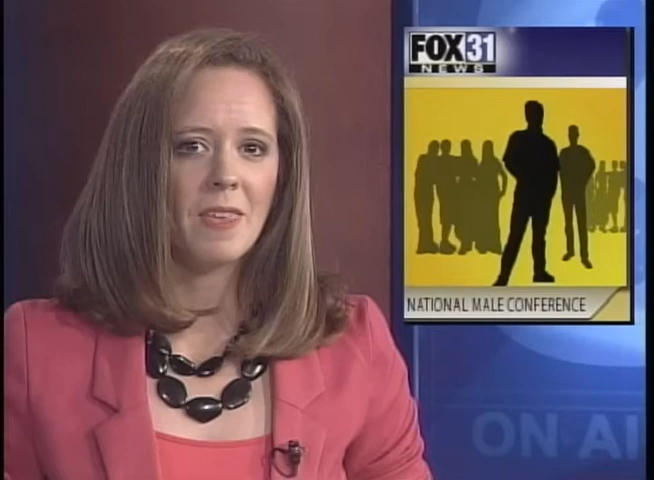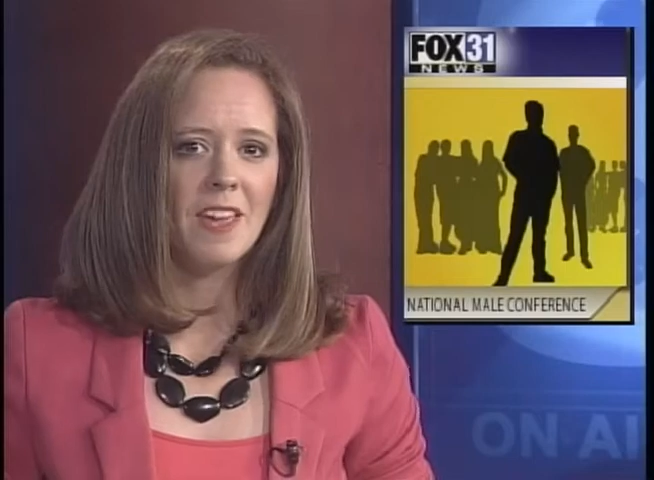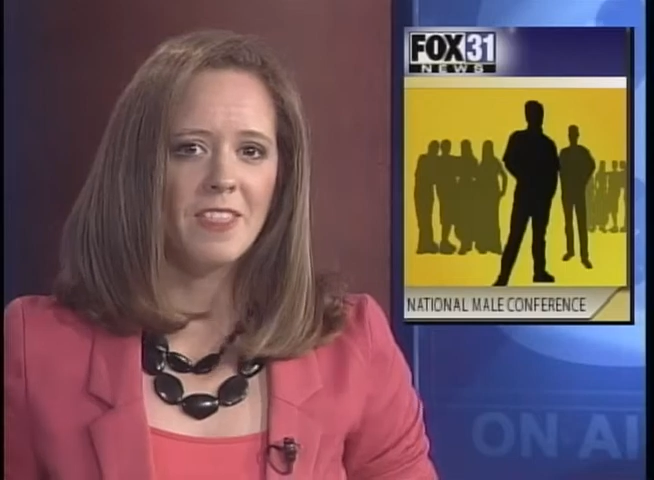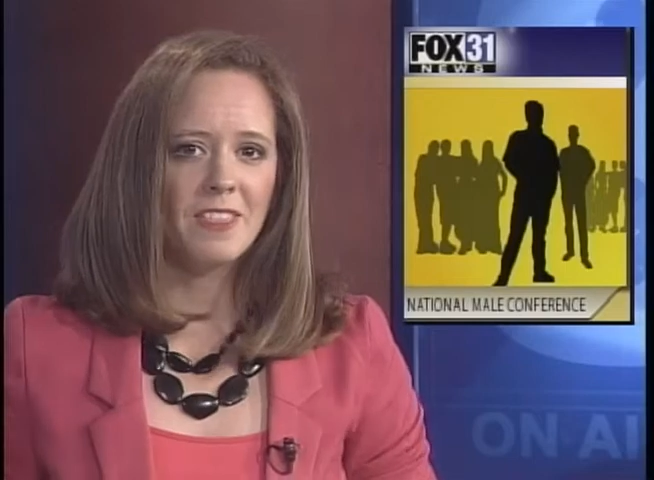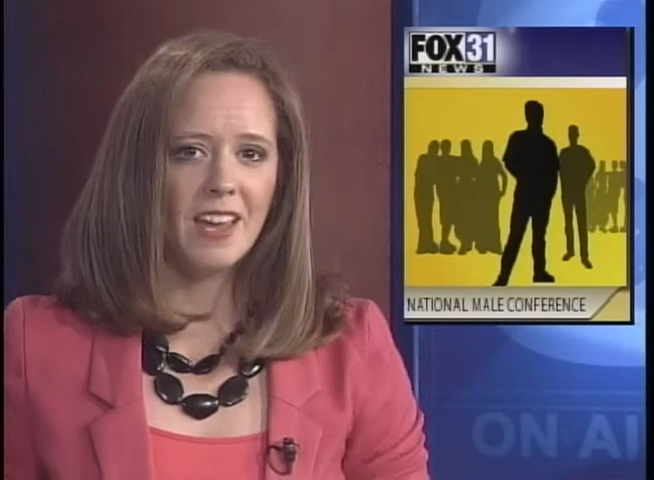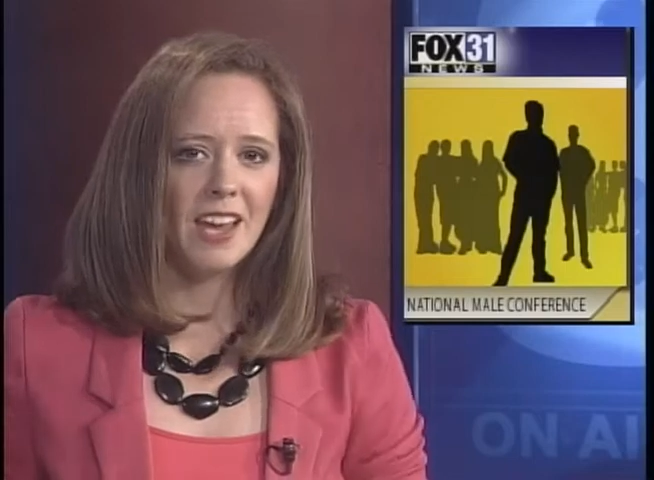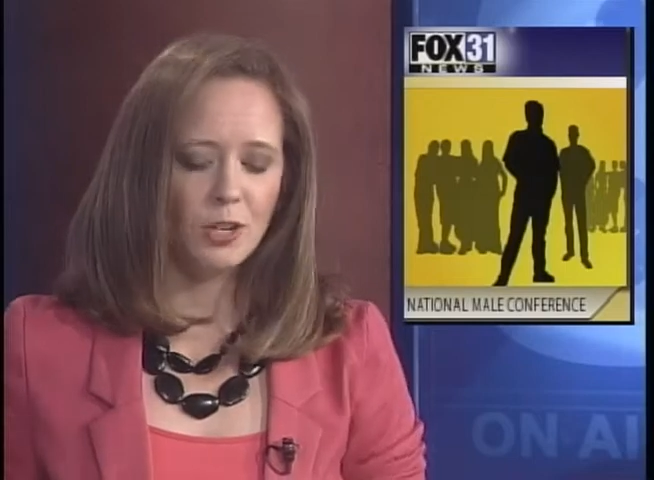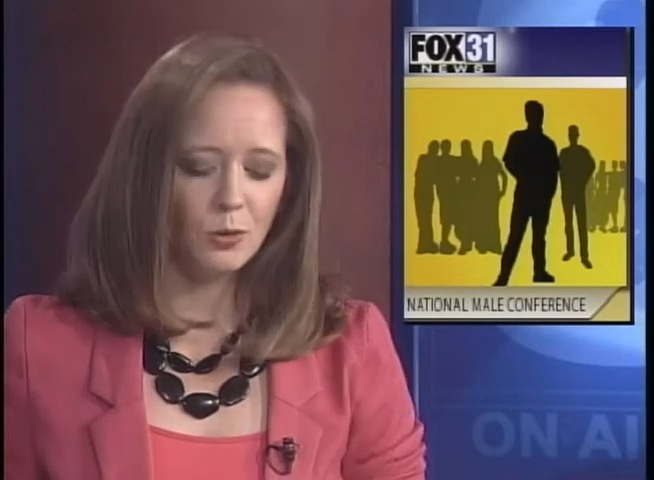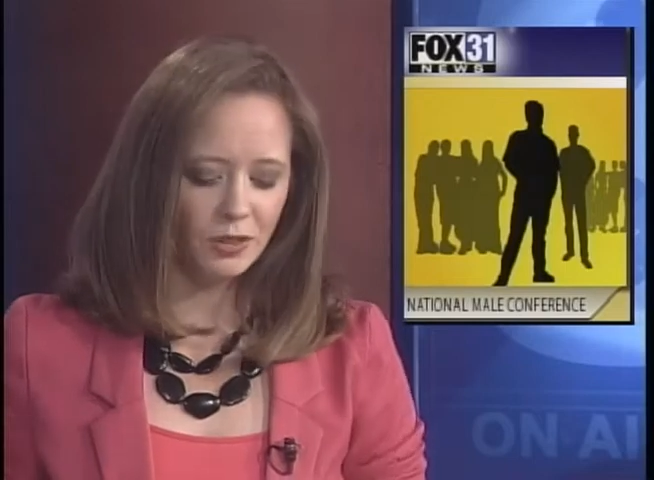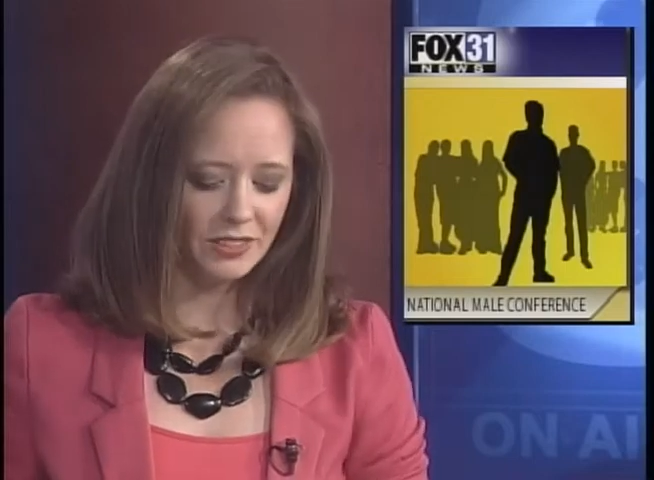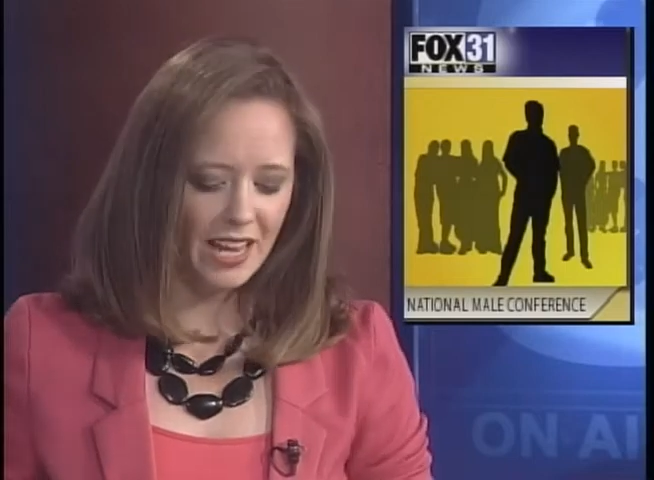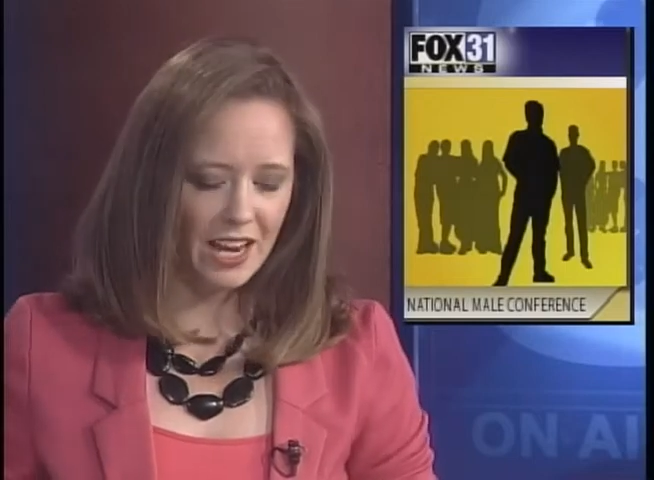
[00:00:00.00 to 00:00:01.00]
The
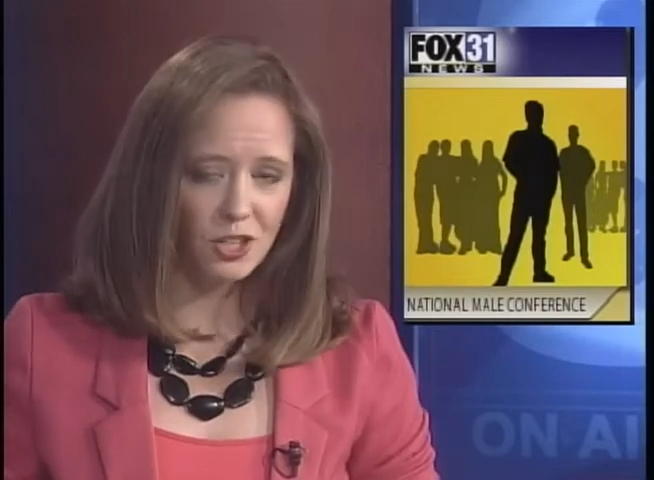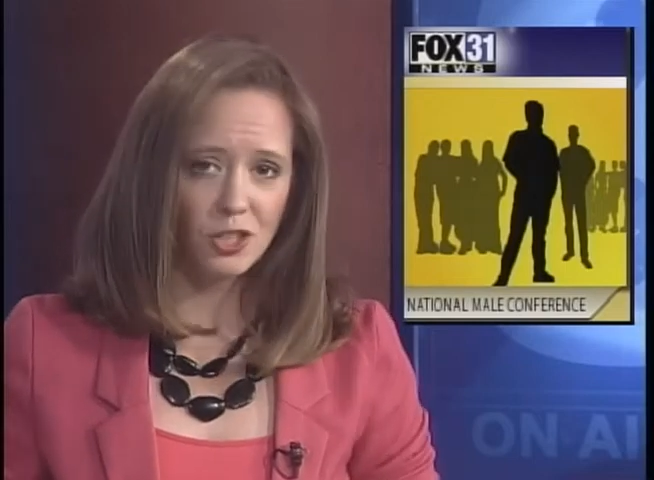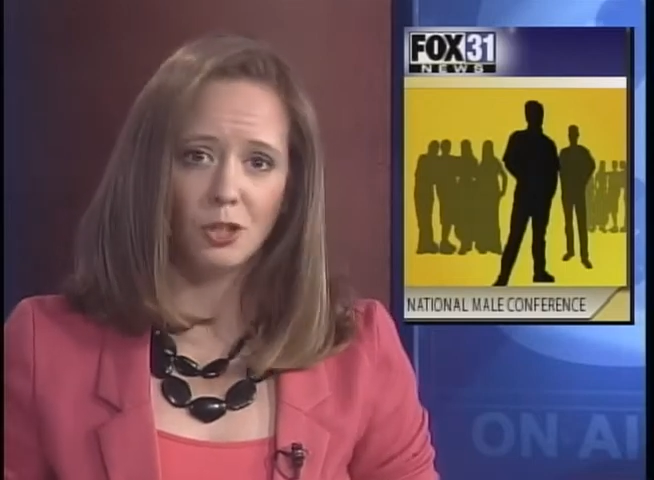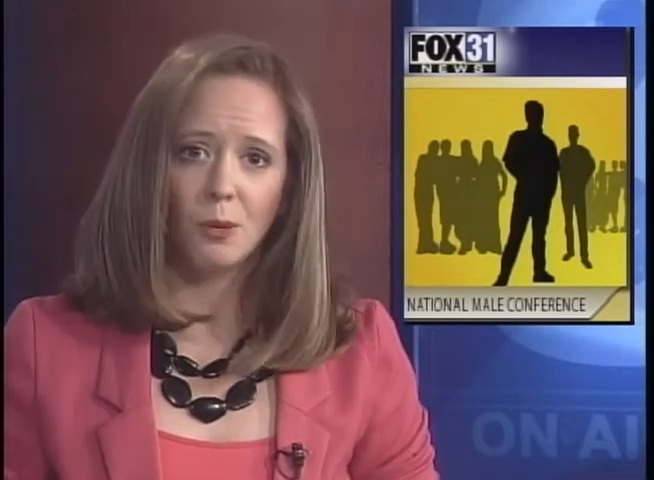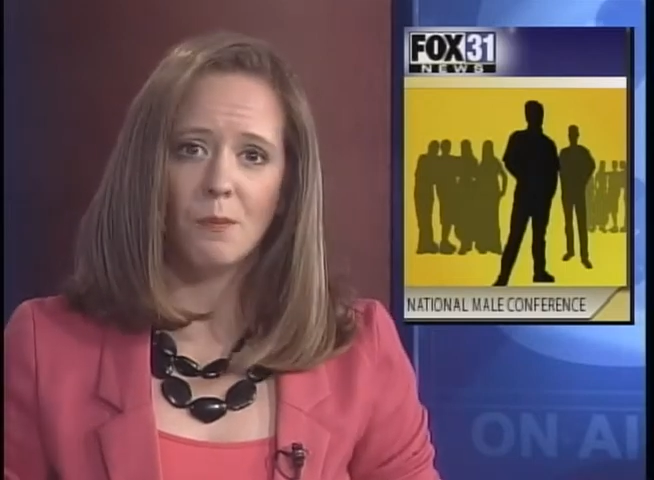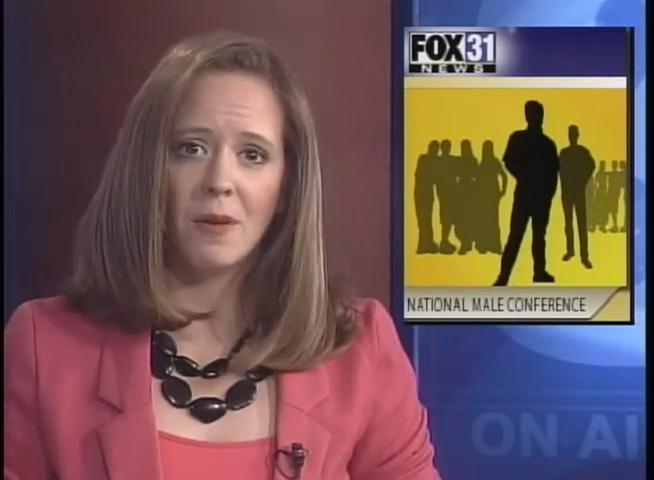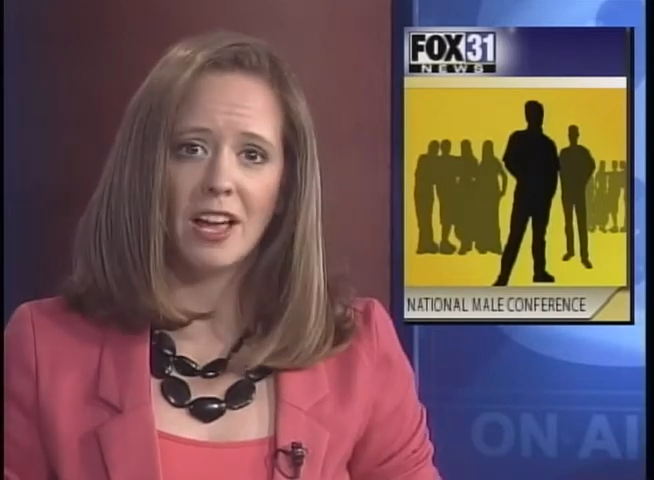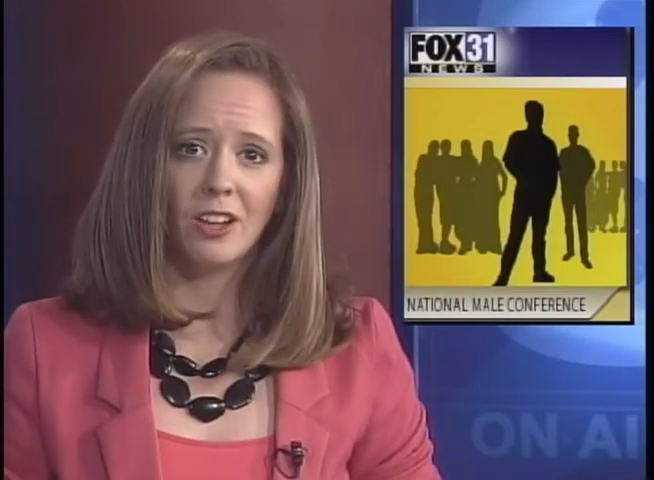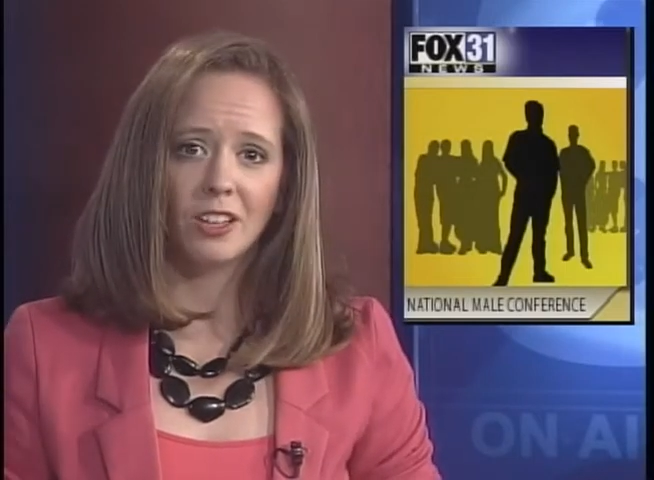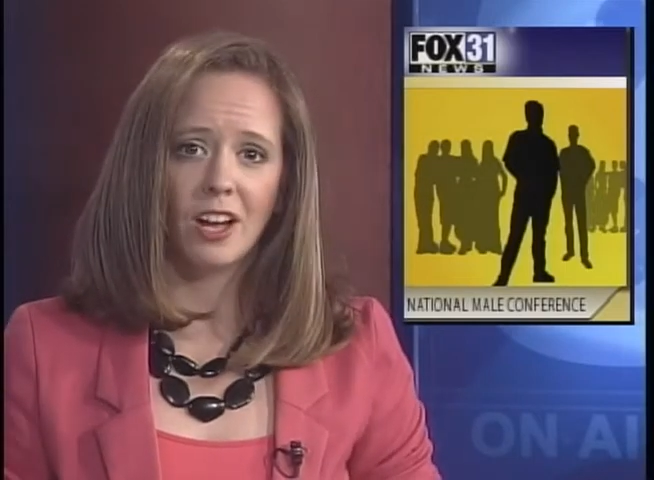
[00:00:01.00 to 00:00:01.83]
annual National Male